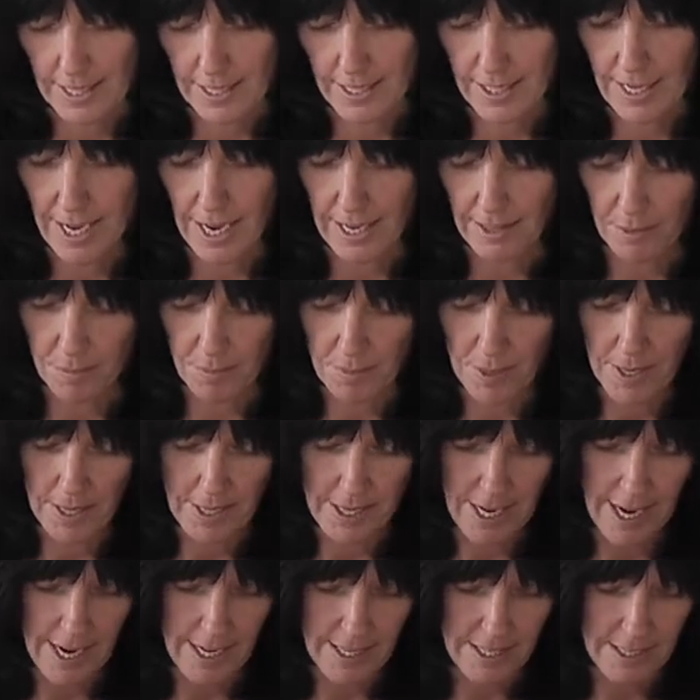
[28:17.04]
take the
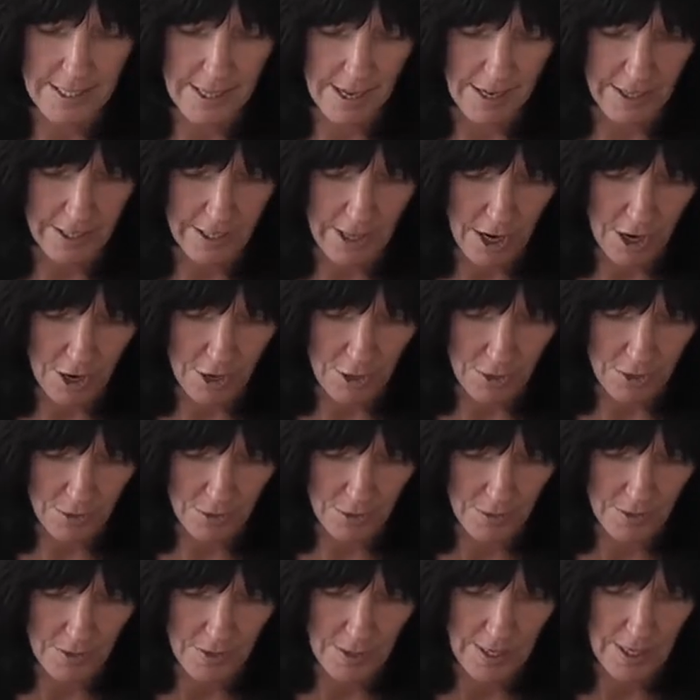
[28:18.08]
pin out as I
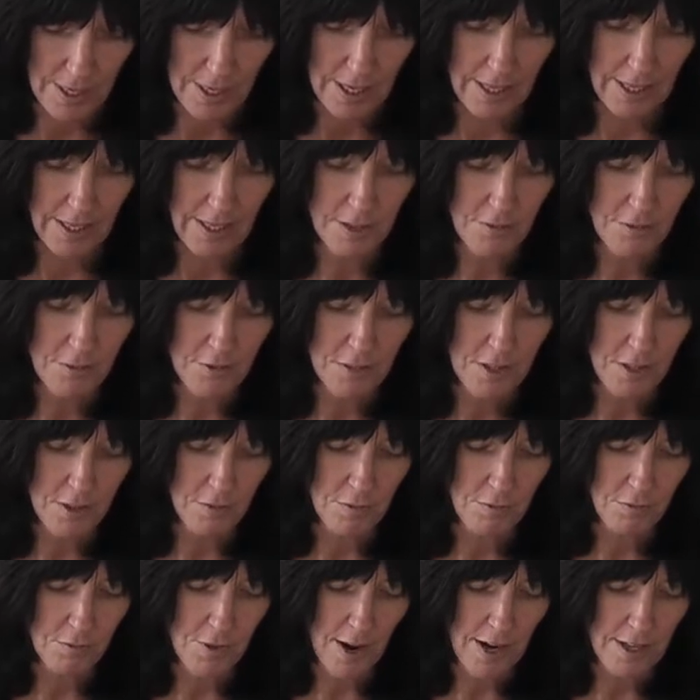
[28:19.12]
go, lift the
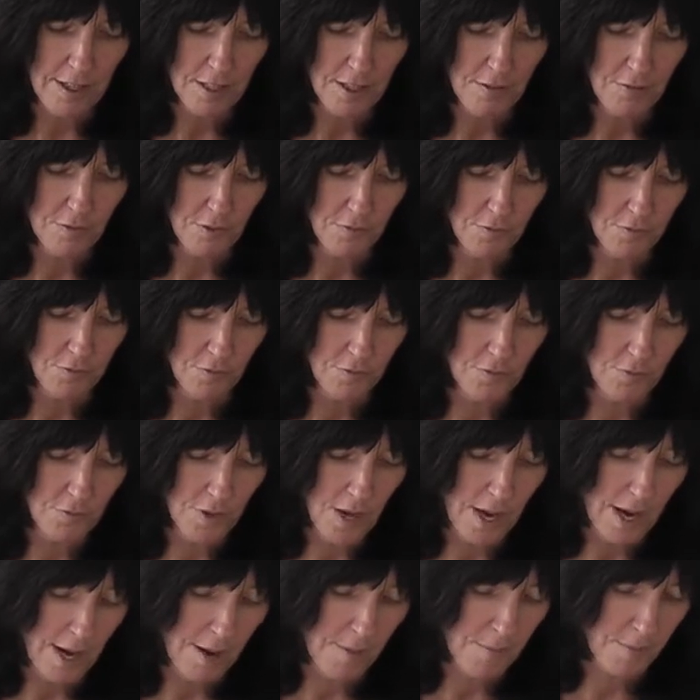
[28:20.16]
front of the,
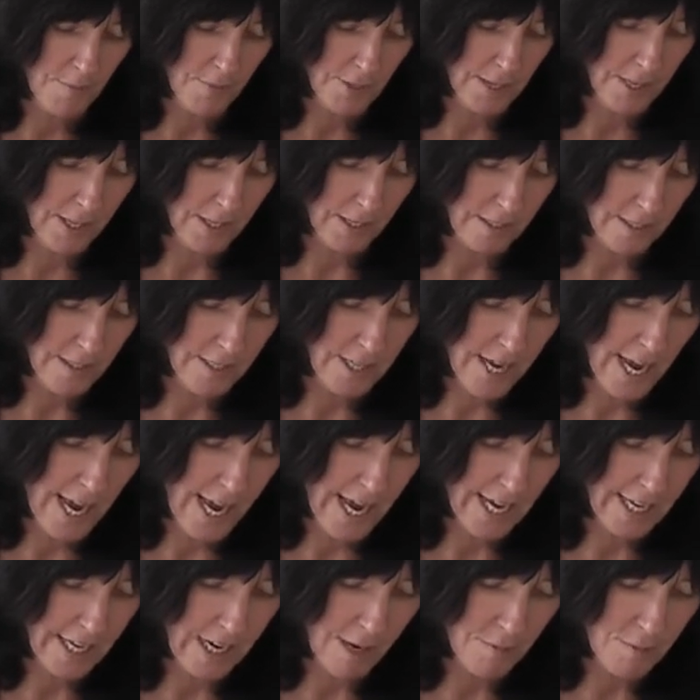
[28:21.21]
um, the little
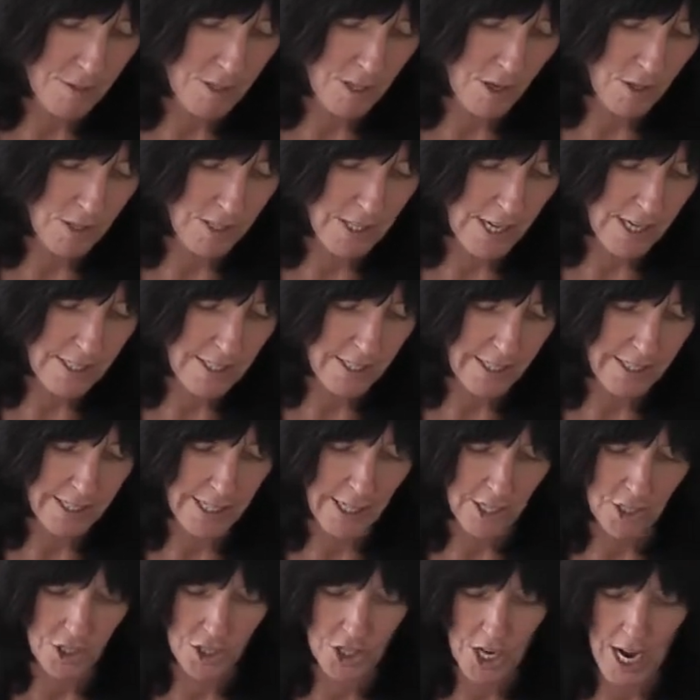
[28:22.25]
tag up so it doesn't
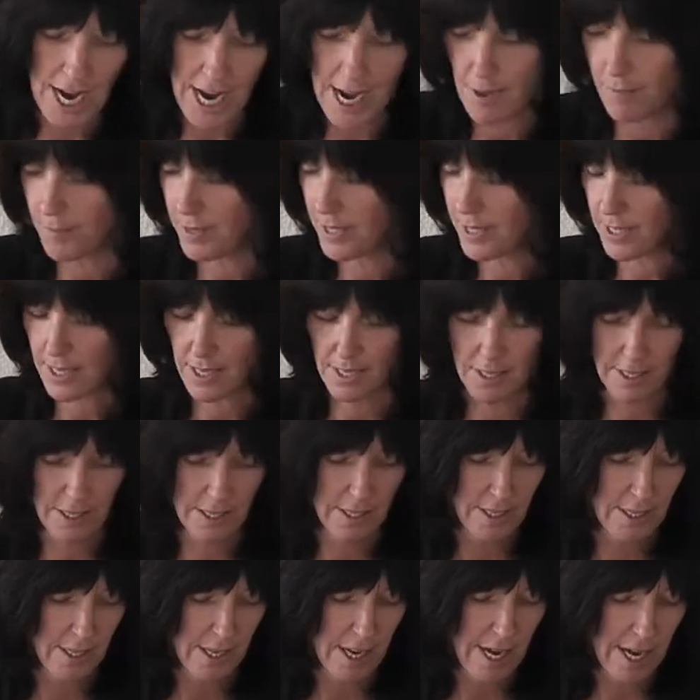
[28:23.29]
get jammed,
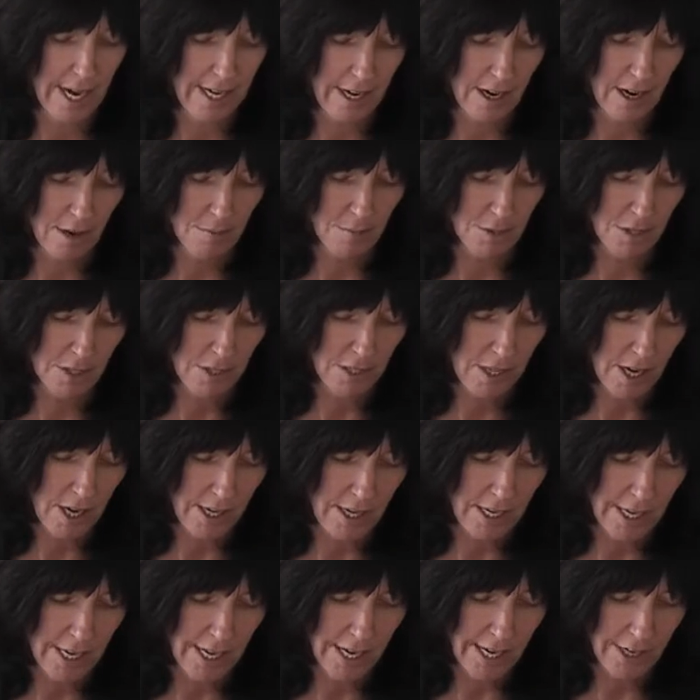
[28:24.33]
and I'm just
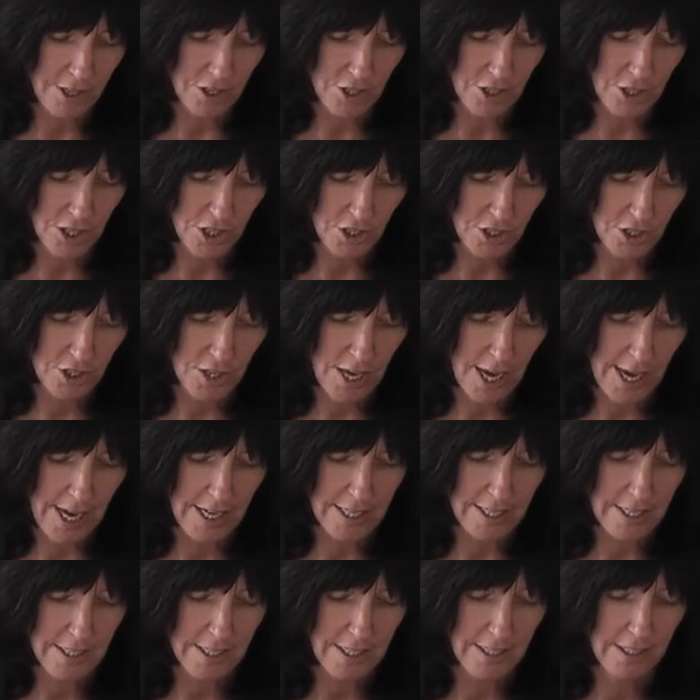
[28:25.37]
going to edge stitch that